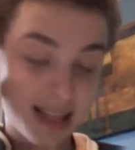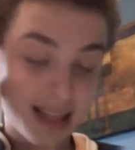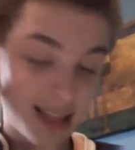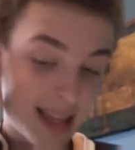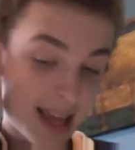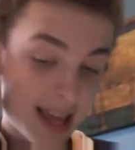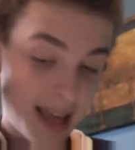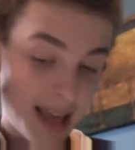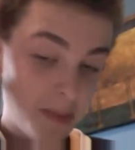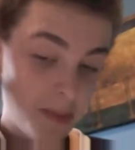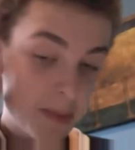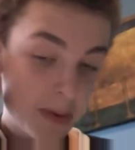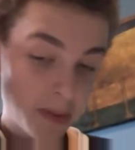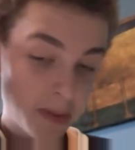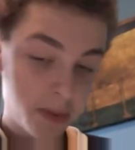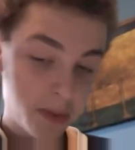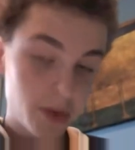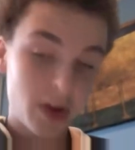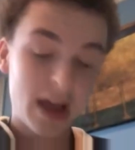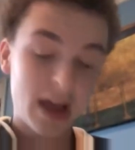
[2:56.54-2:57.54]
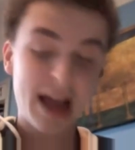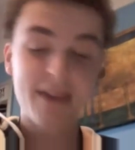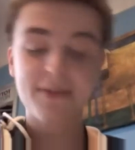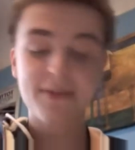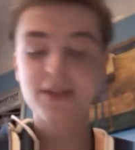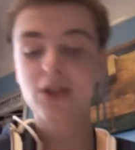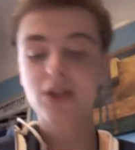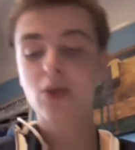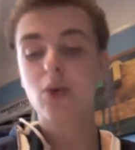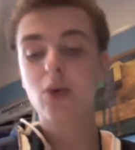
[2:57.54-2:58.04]
they will not have
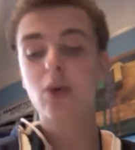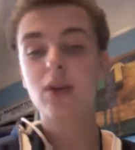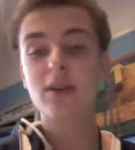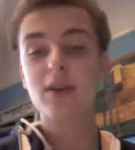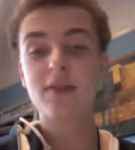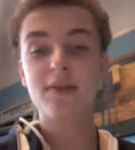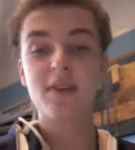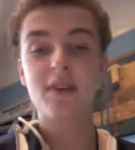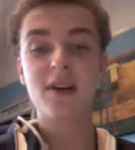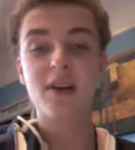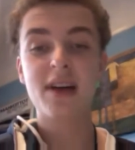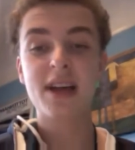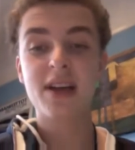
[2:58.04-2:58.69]
to qualify,